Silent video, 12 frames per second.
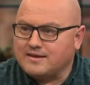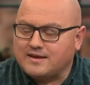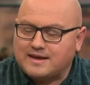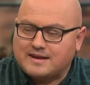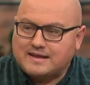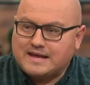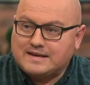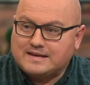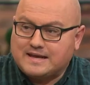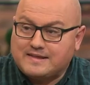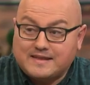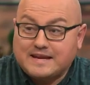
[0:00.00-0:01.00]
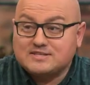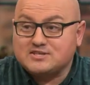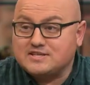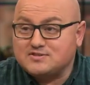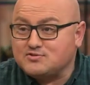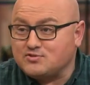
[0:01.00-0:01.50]
And that
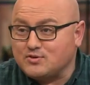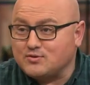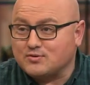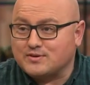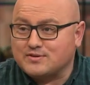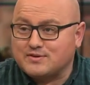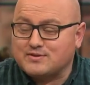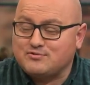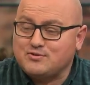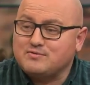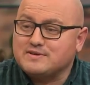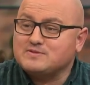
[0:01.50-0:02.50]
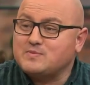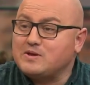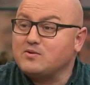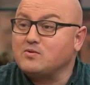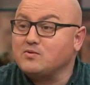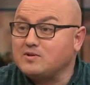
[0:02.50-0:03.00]
actually isn't true. The truth is we
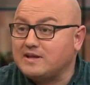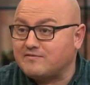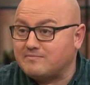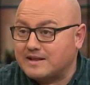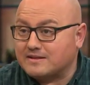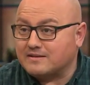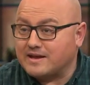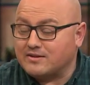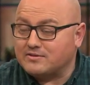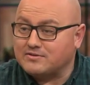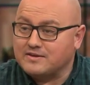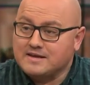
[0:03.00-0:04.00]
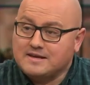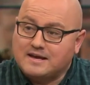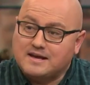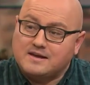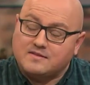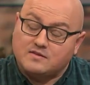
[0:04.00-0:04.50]
all have mental health.
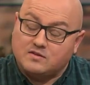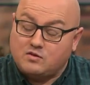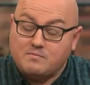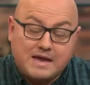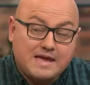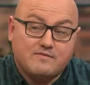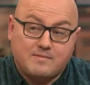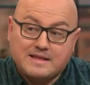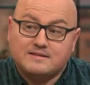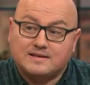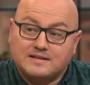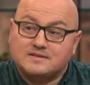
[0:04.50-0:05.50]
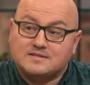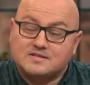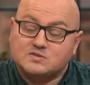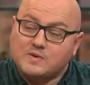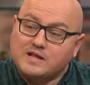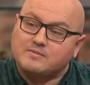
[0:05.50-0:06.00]
You may have a mental illness
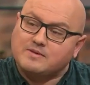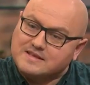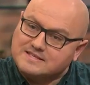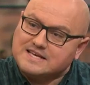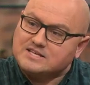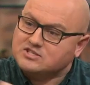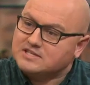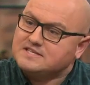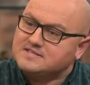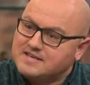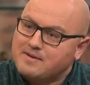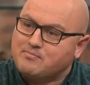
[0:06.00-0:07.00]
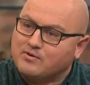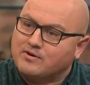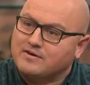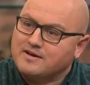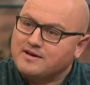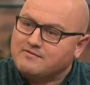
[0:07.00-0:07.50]
as well, but that's actually
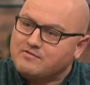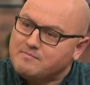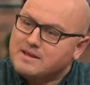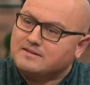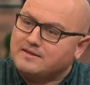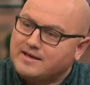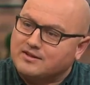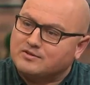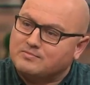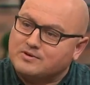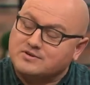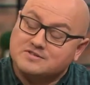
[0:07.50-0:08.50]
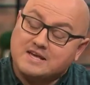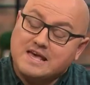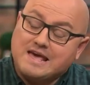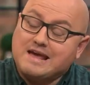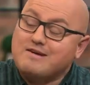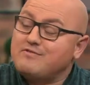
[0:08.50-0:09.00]
separate from mental health, because
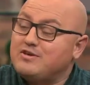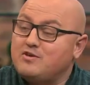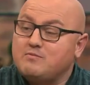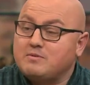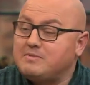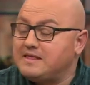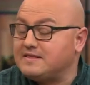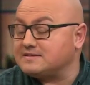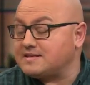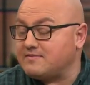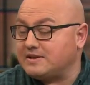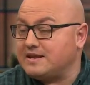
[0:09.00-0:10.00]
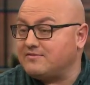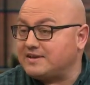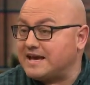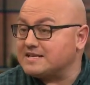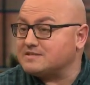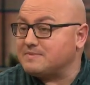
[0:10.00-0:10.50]
every human being that's ever lived
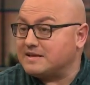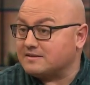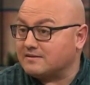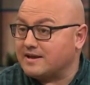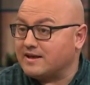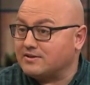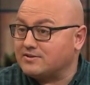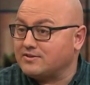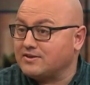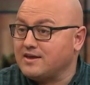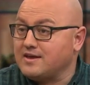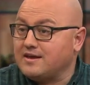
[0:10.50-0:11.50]
has mental health.